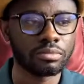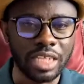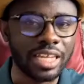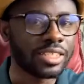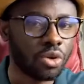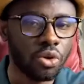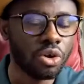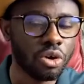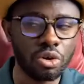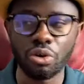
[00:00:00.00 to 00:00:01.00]
It's quote
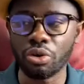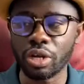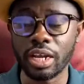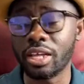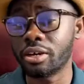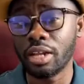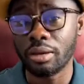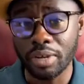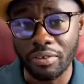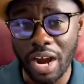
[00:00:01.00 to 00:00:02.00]
unquote a little
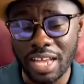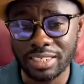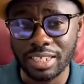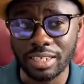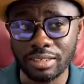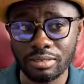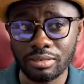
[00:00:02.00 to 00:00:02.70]
embarrassing,